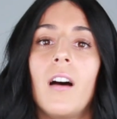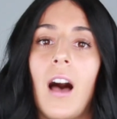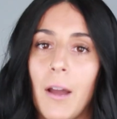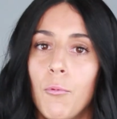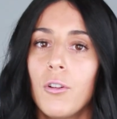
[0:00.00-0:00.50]

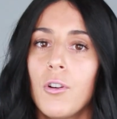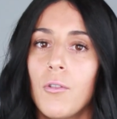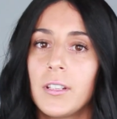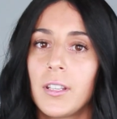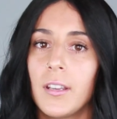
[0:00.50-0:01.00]
I will go
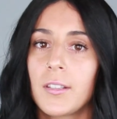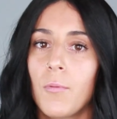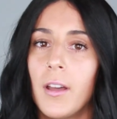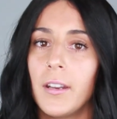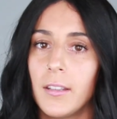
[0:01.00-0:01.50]
into this
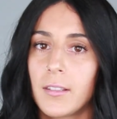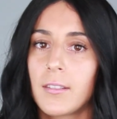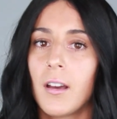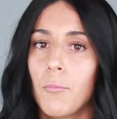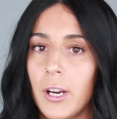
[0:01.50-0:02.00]
one.
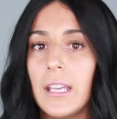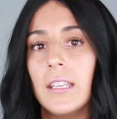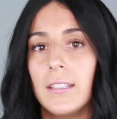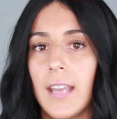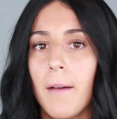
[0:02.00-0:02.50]
It's a more
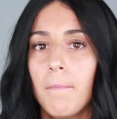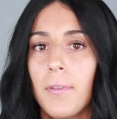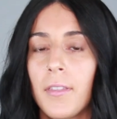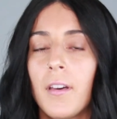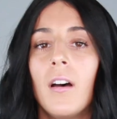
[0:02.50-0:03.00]
in-depth,
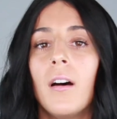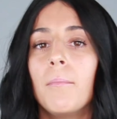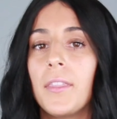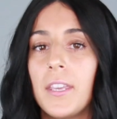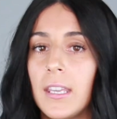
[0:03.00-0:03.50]

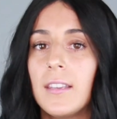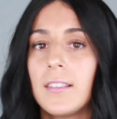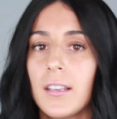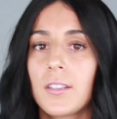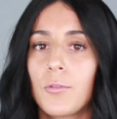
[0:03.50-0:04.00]
but the
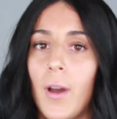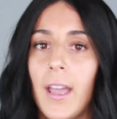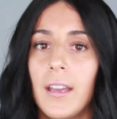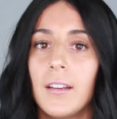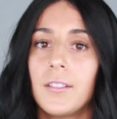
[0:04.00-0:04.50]
easiest
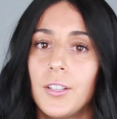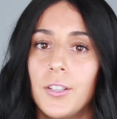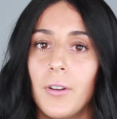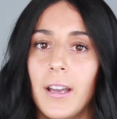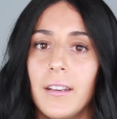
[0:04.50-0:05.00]
way to
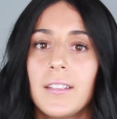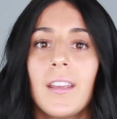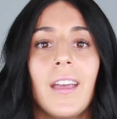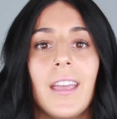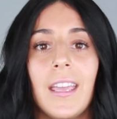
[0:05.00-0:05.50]
do it
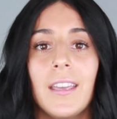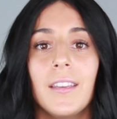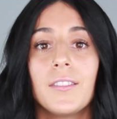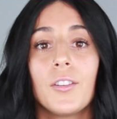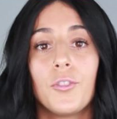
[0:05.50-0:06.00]

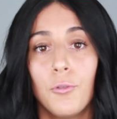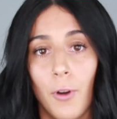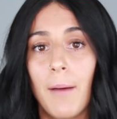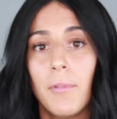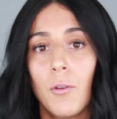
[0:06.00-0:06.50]
is to
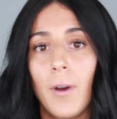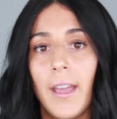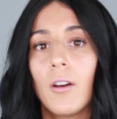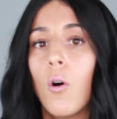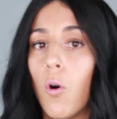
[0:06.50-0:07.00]
grab the
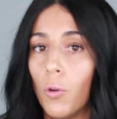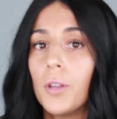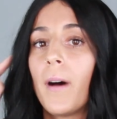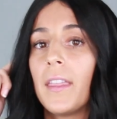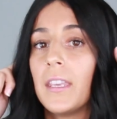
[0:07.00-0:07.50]
wig, hold
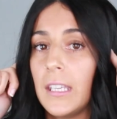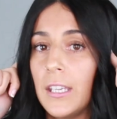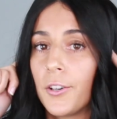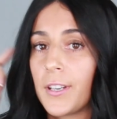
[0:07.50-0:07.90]
it by the ear